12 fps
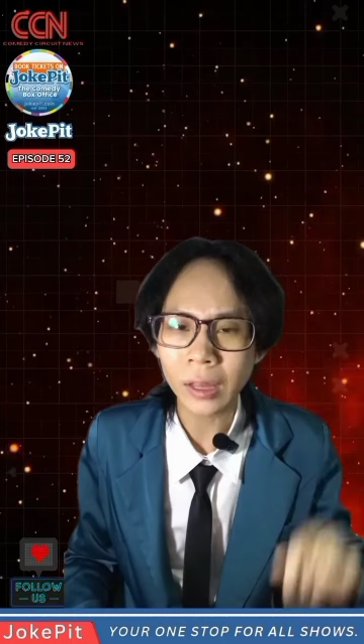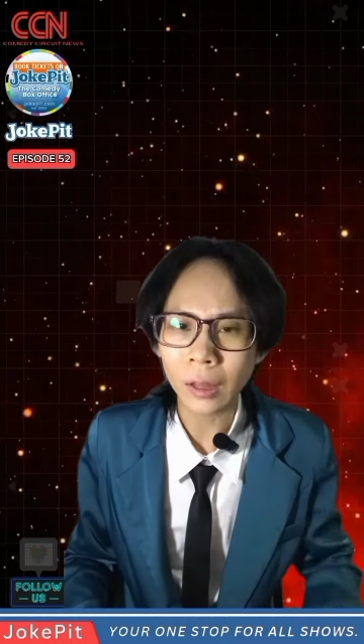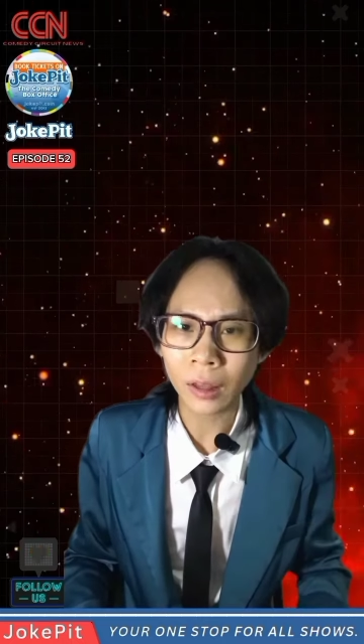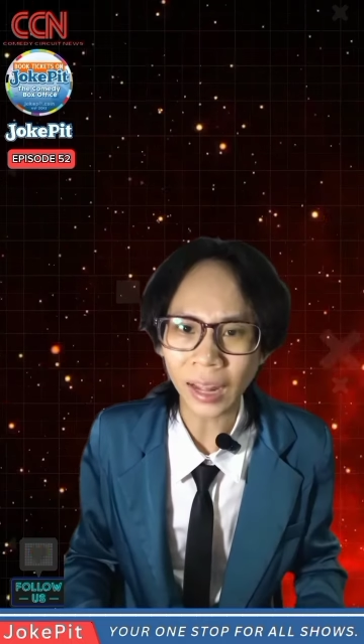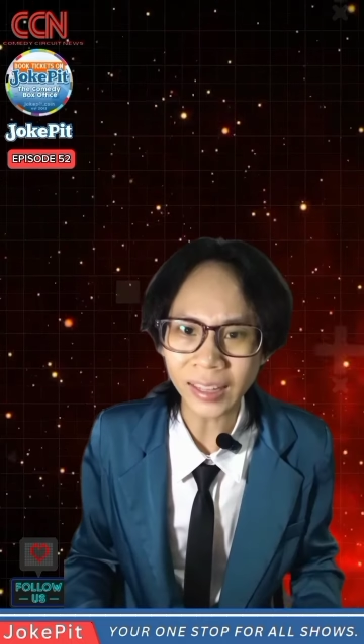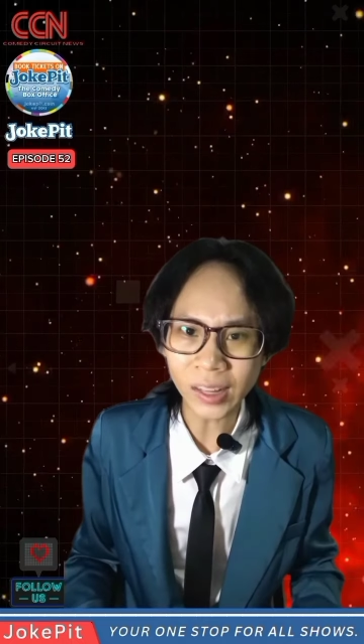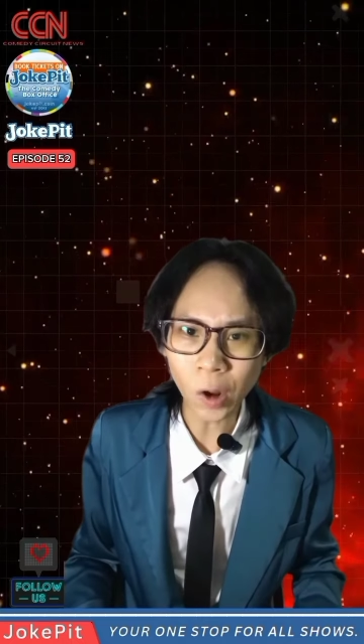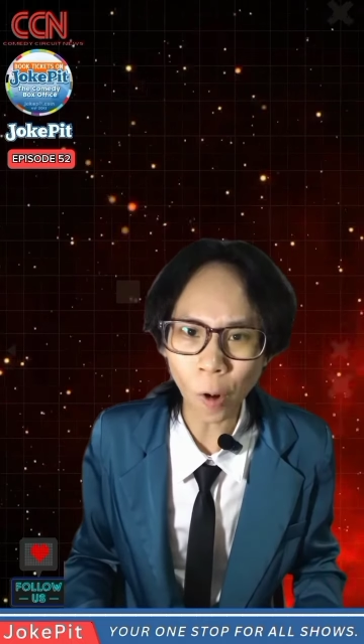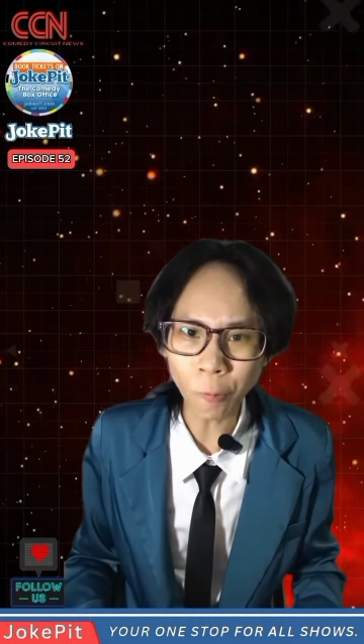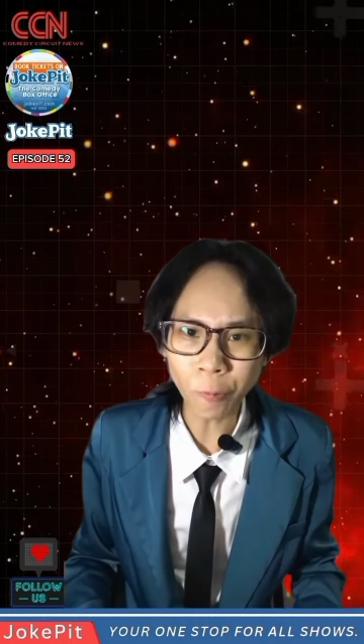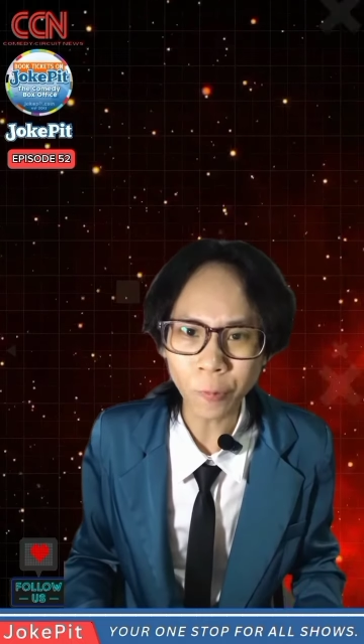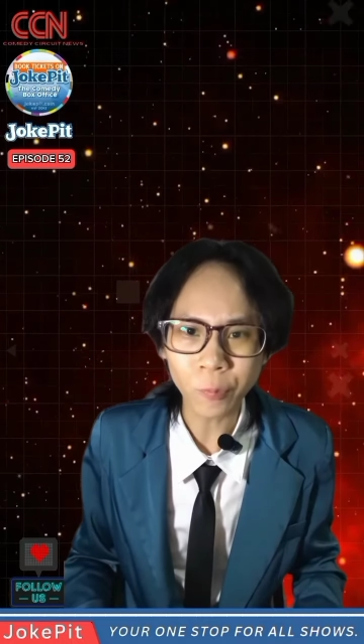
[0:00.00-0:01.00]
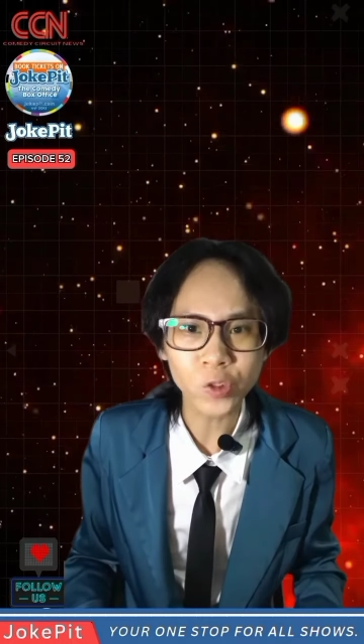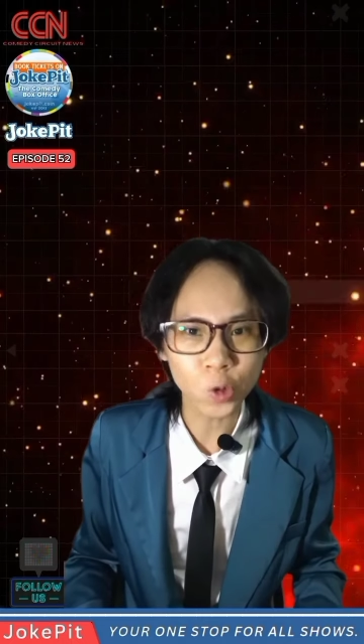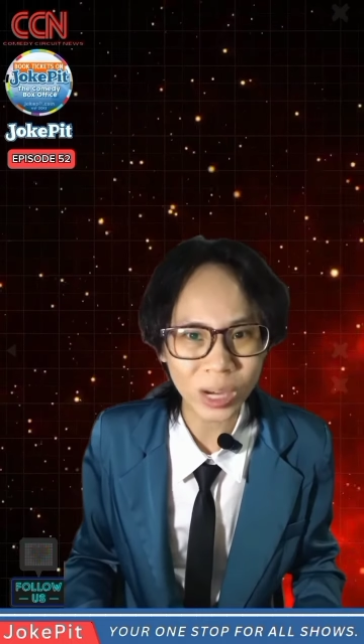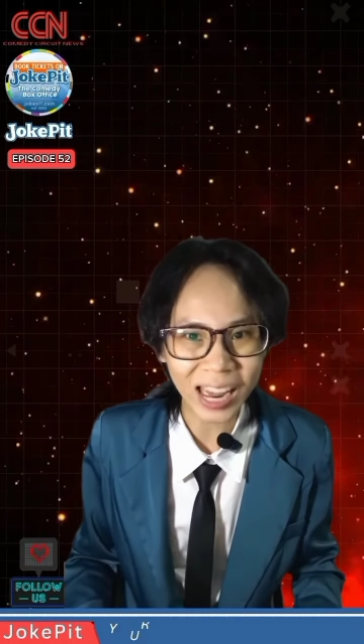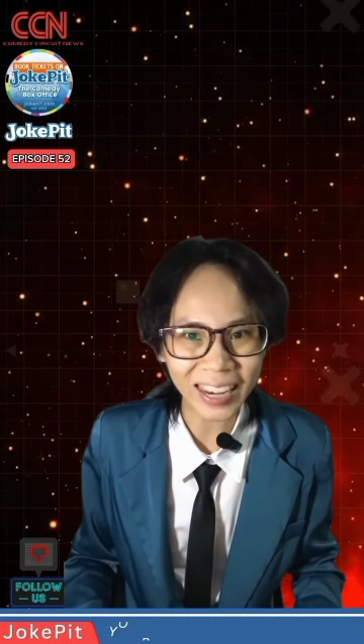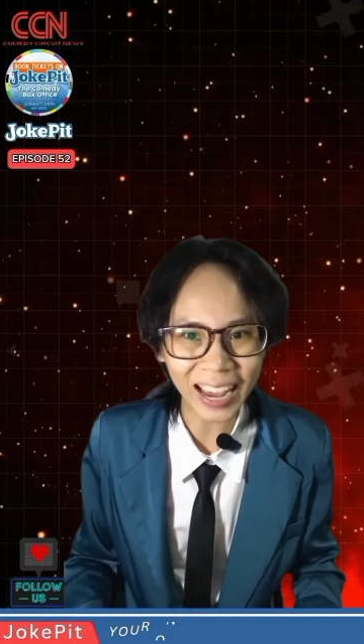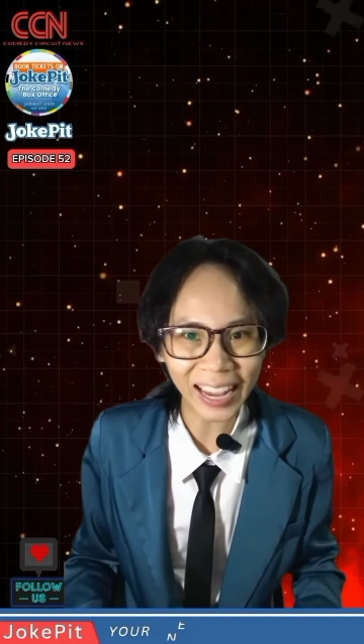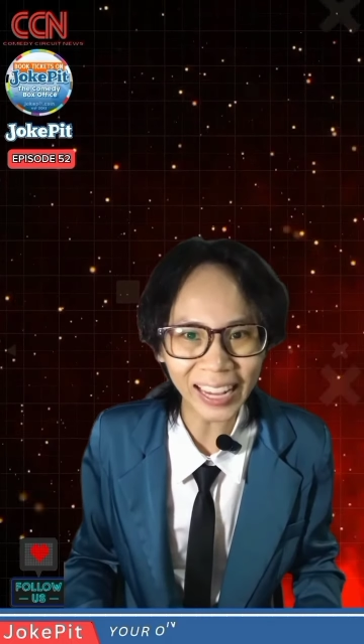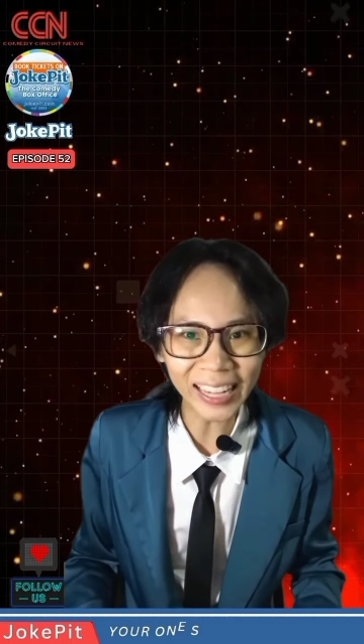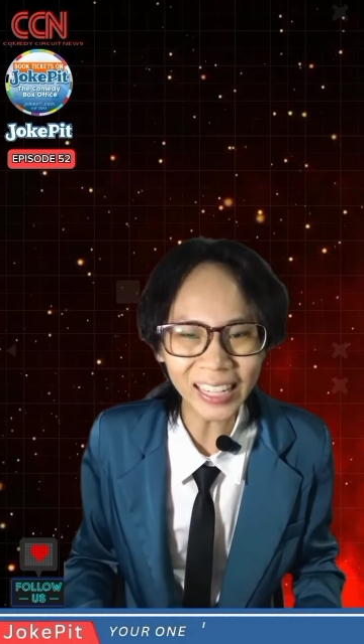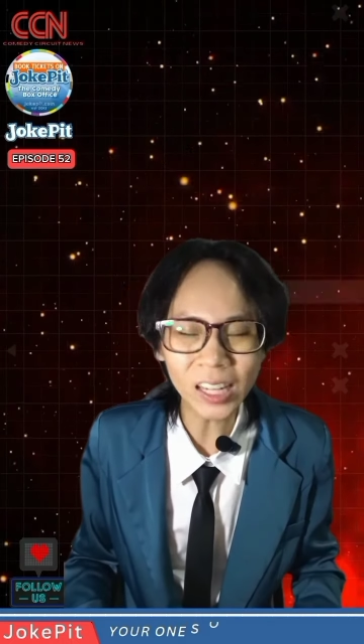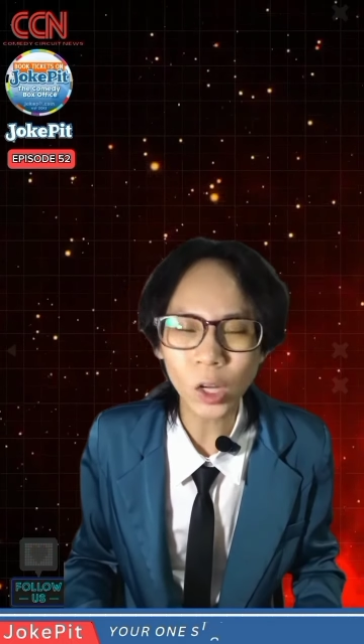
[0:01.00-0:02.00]
Signing off, Juliana
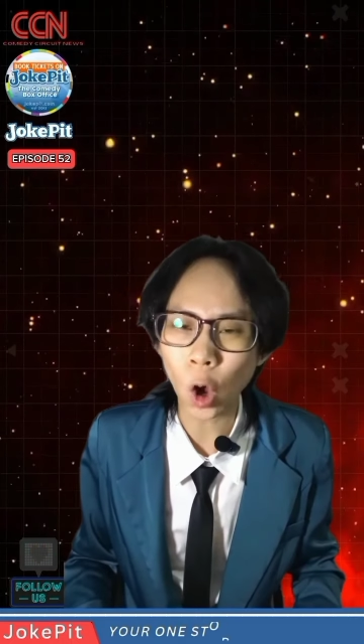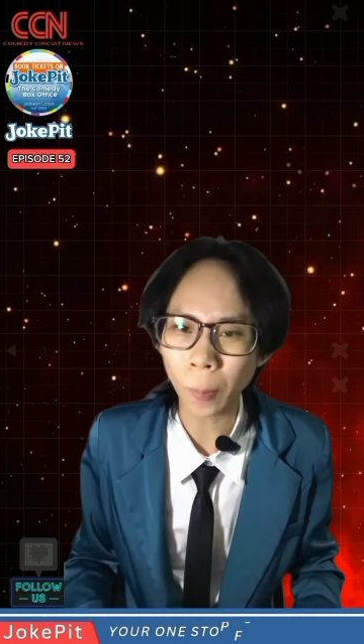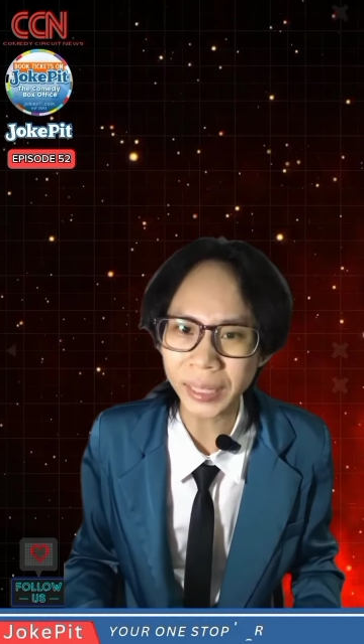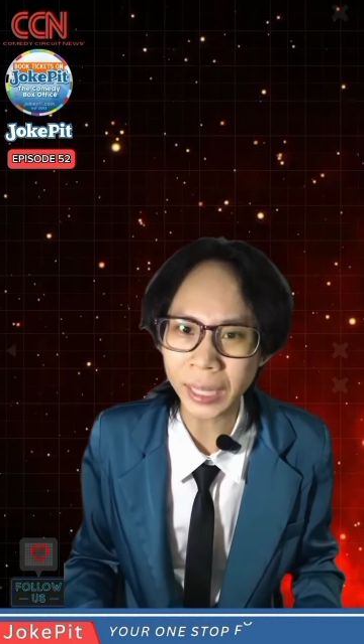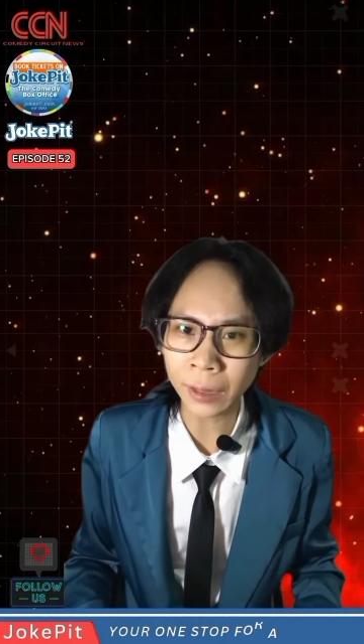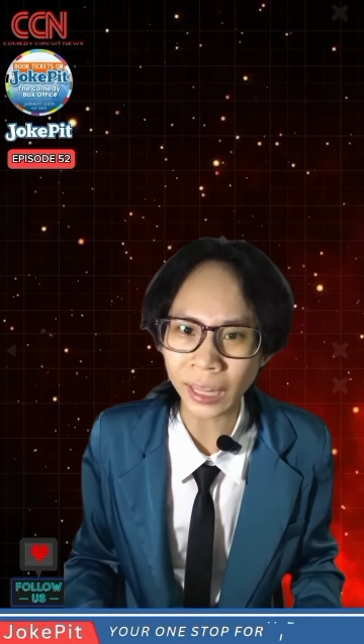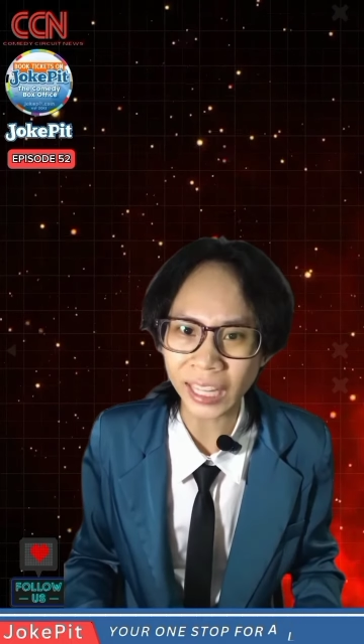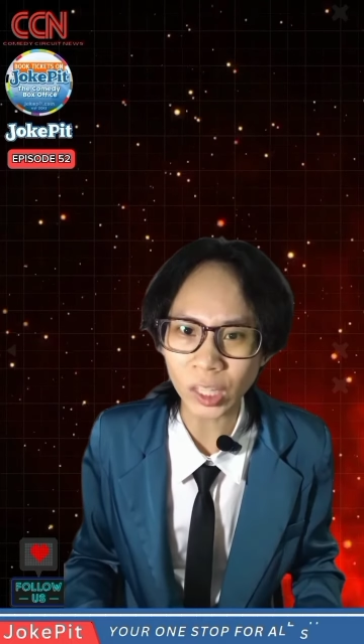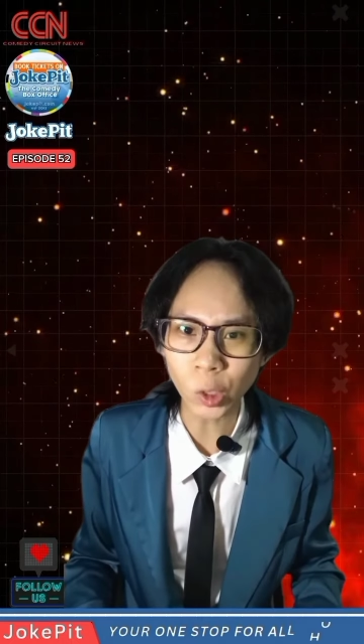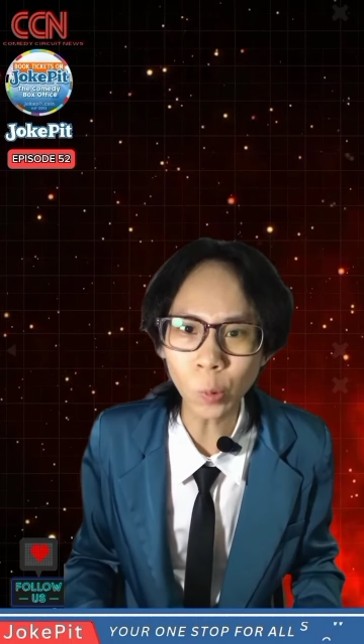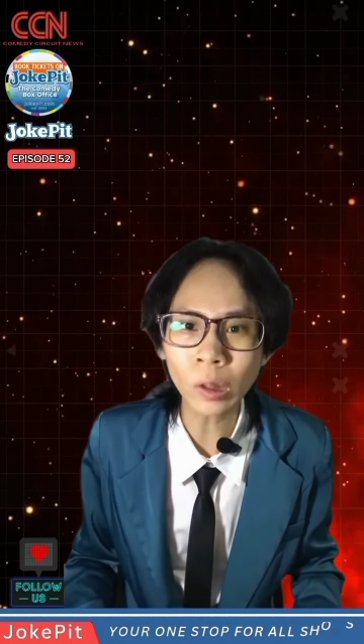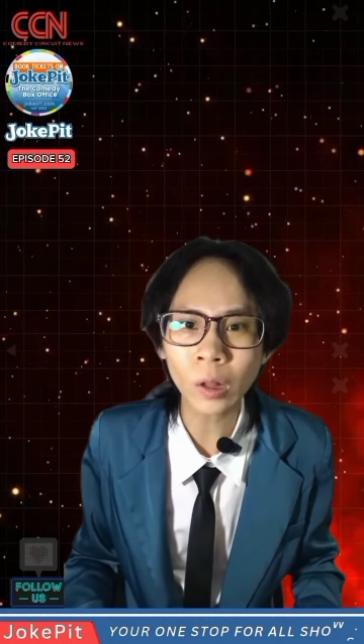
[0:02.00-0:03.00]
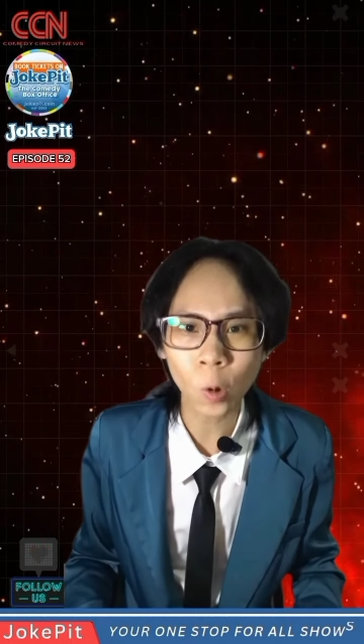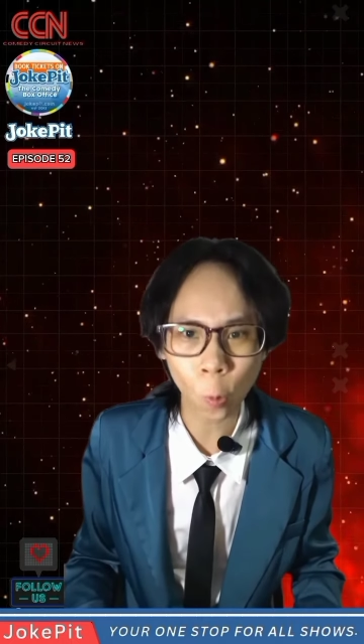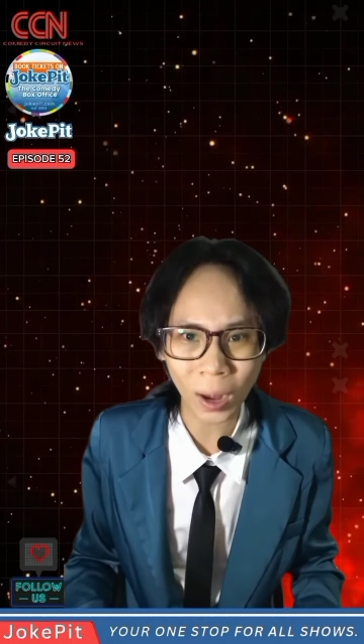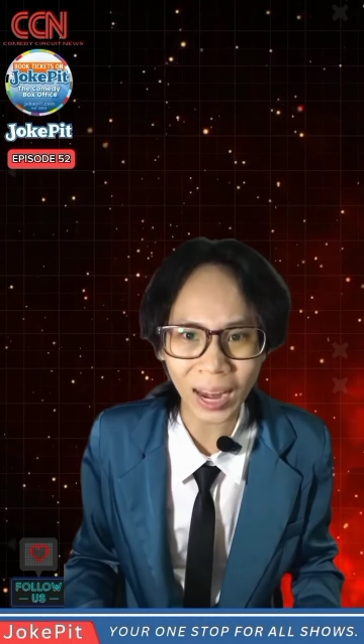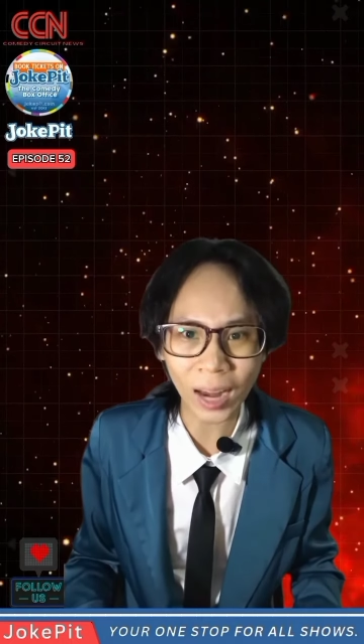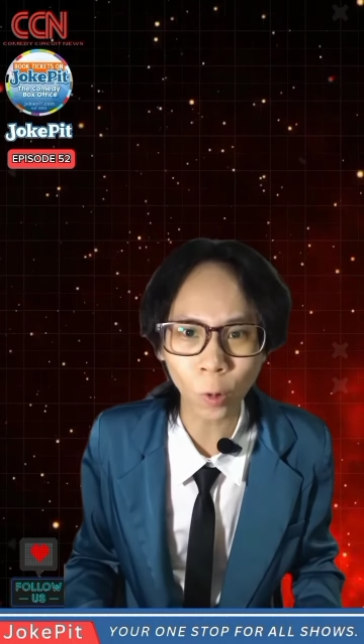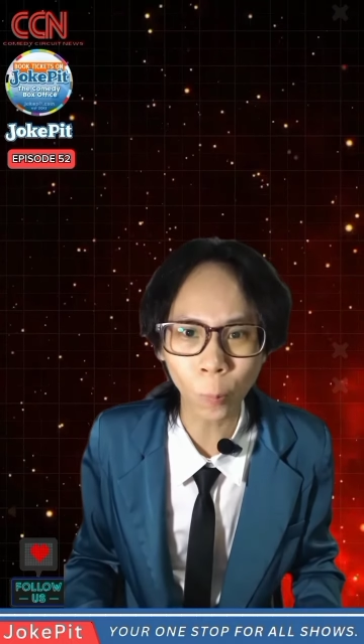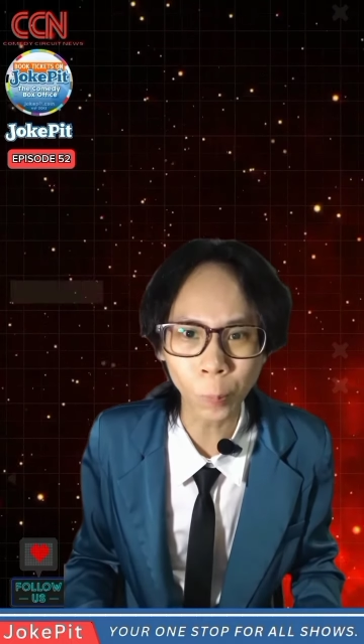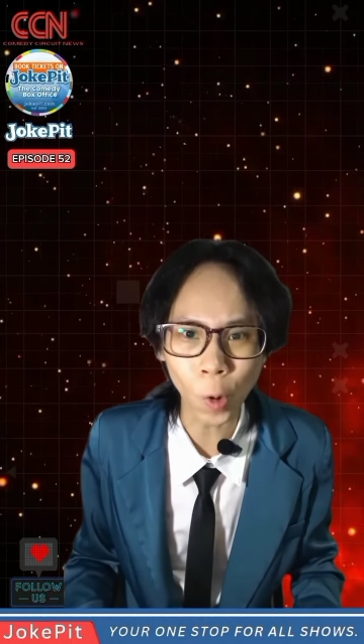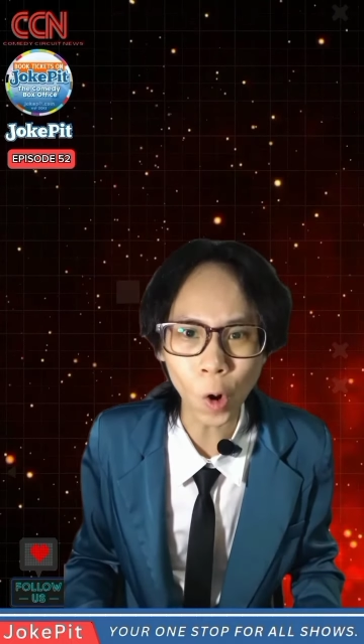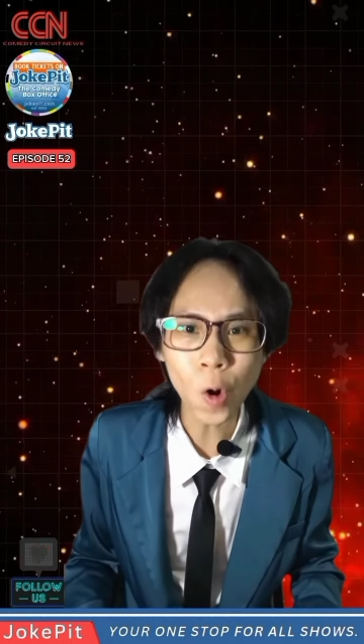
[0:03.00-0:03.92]
Heng, Comedy Circuit News, Kuala Lumpur,